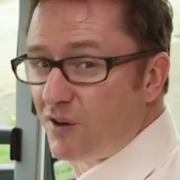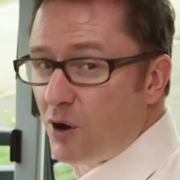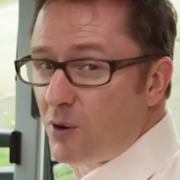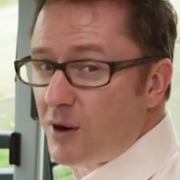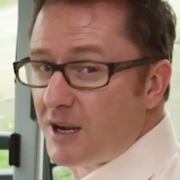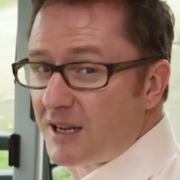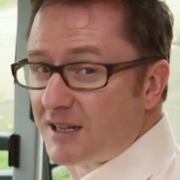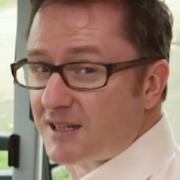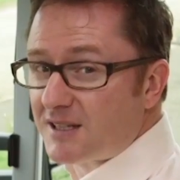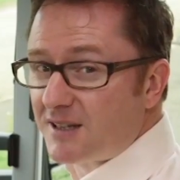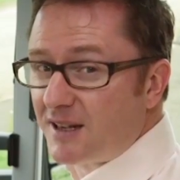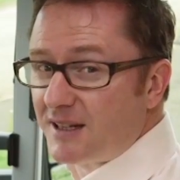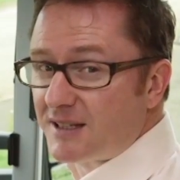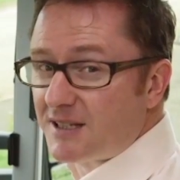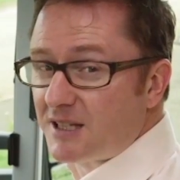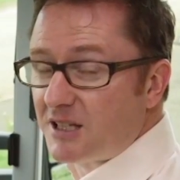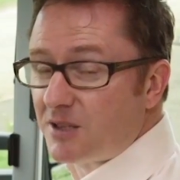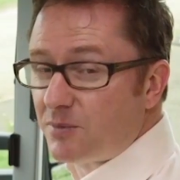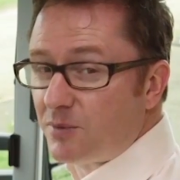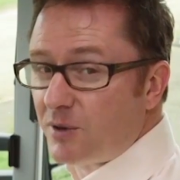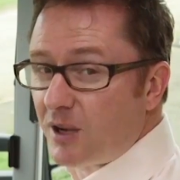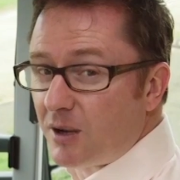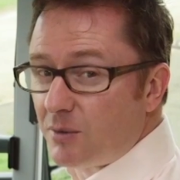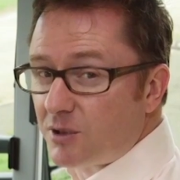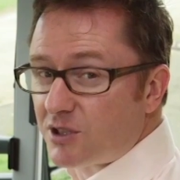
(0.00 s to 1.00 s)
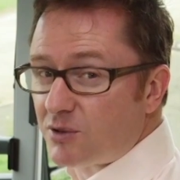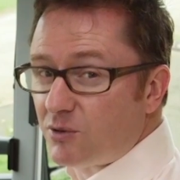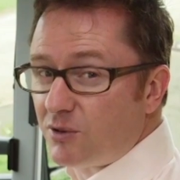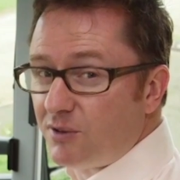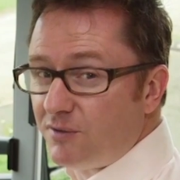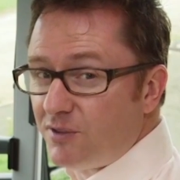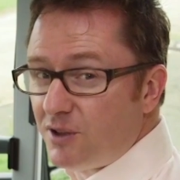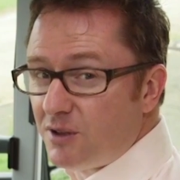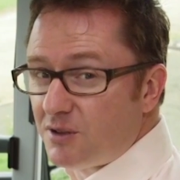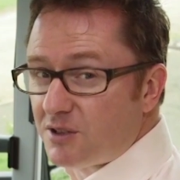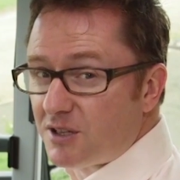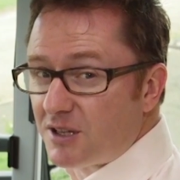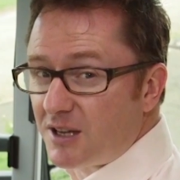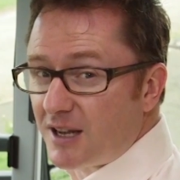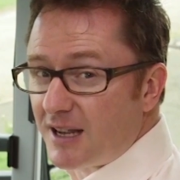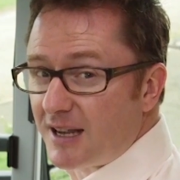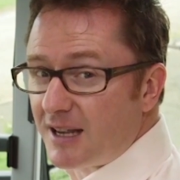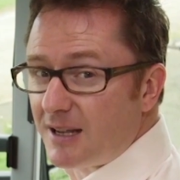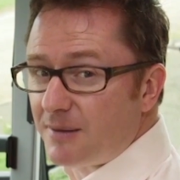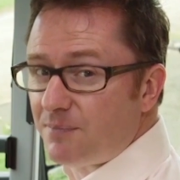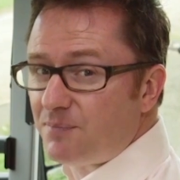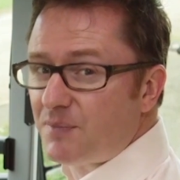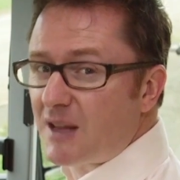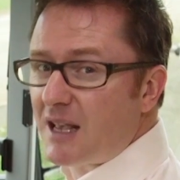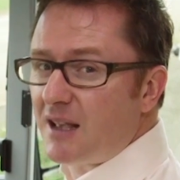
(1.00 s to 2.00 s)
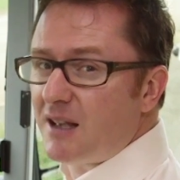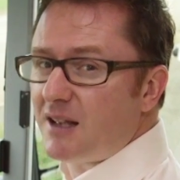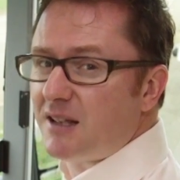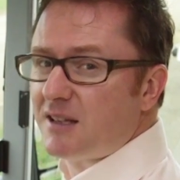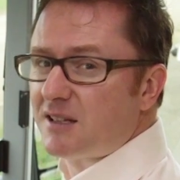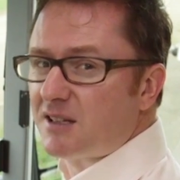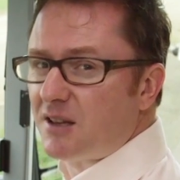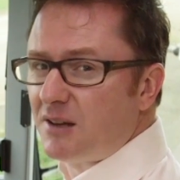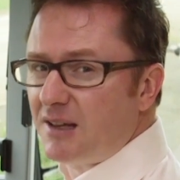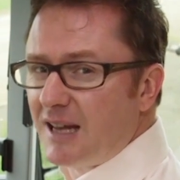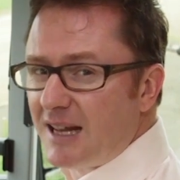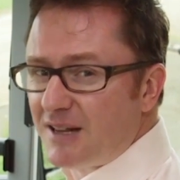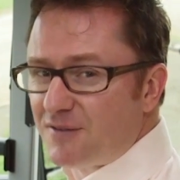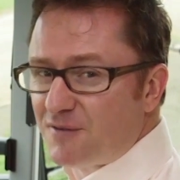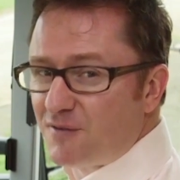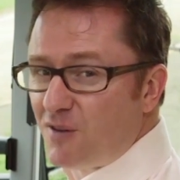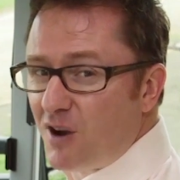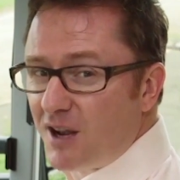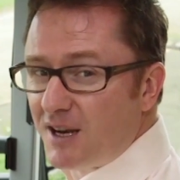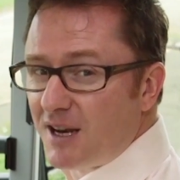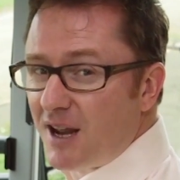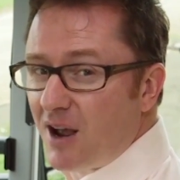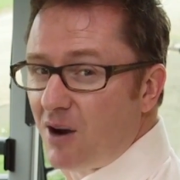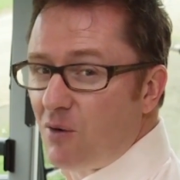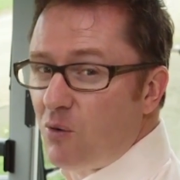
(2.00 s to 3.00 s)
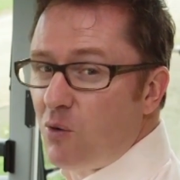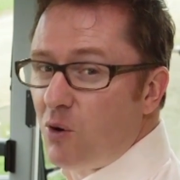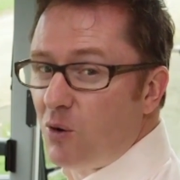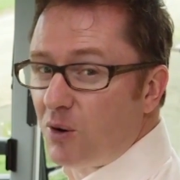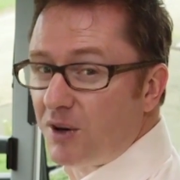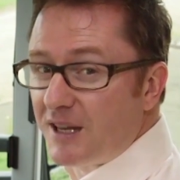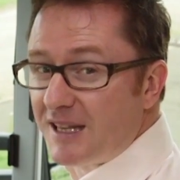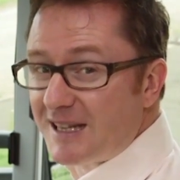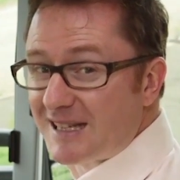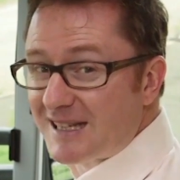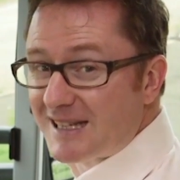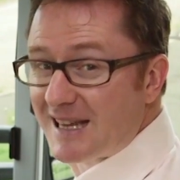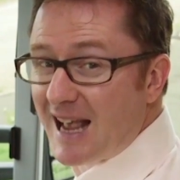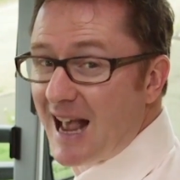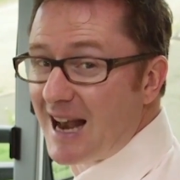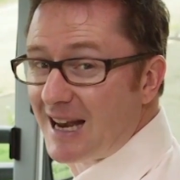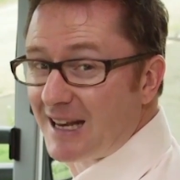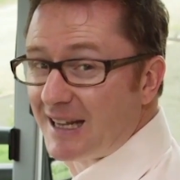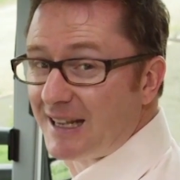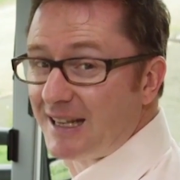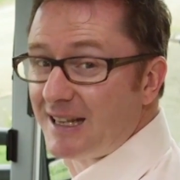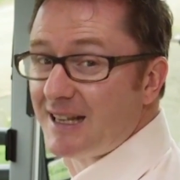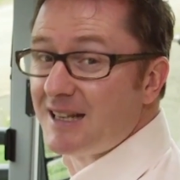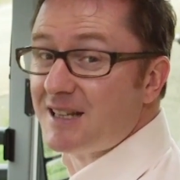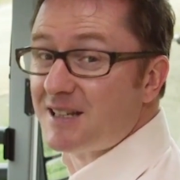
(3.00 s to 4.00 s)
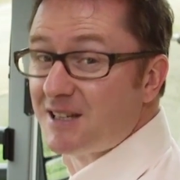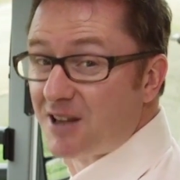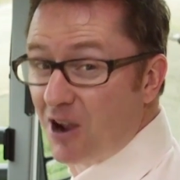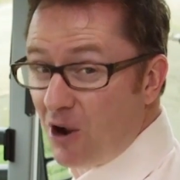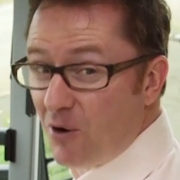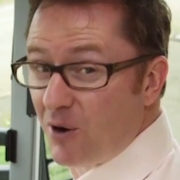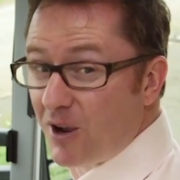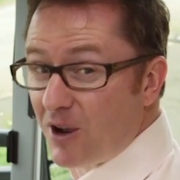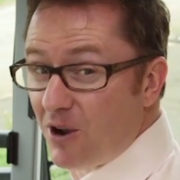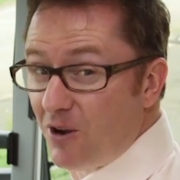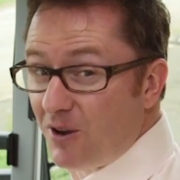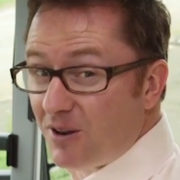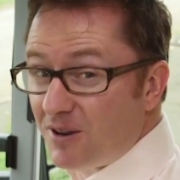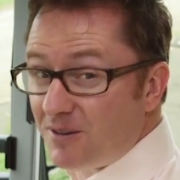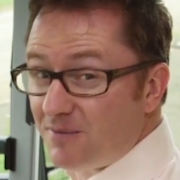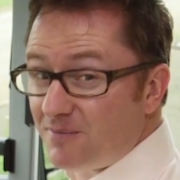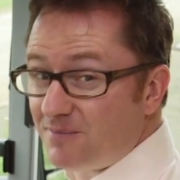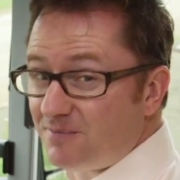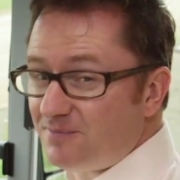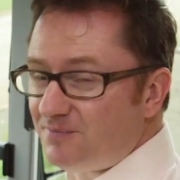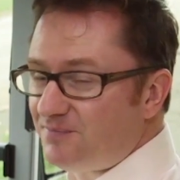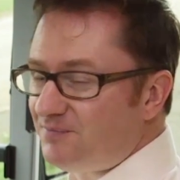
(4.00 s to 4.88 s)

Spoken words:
very excited to be able to review today. So let's find out what exactly is going on.